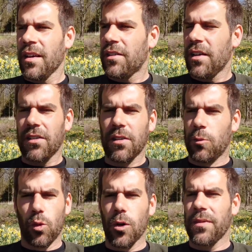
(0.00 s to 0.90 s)
Is it
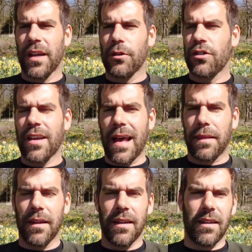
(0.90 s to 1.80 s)
some warped Irish
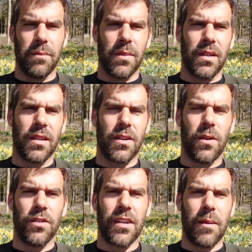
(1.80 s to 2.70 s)
Catholic, but the
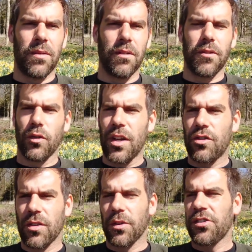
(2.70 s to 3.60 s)
concept of
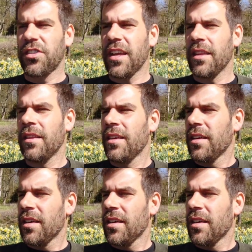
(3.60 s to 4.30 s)
original sin,